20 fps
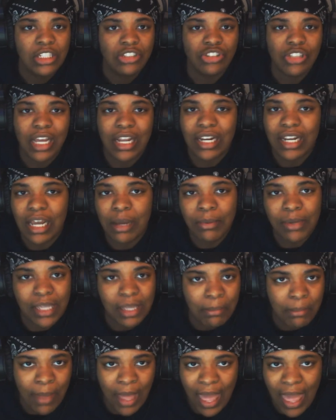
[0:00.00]
trying to come
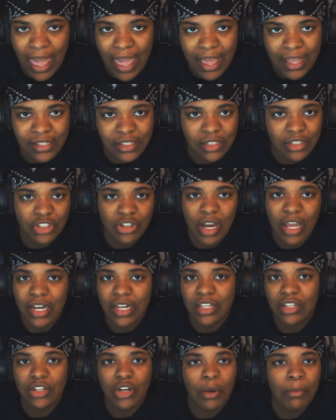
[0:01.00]
get my ass or trying
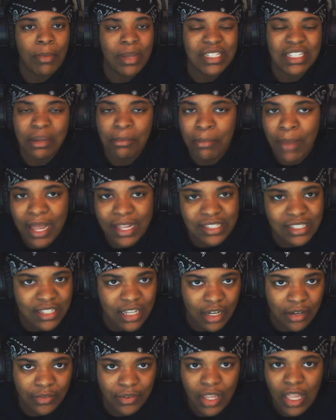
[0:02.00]
to, you know, mess up my
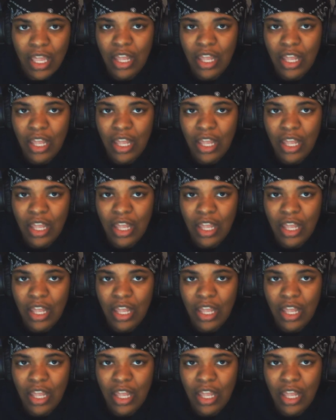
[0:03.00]
stuff.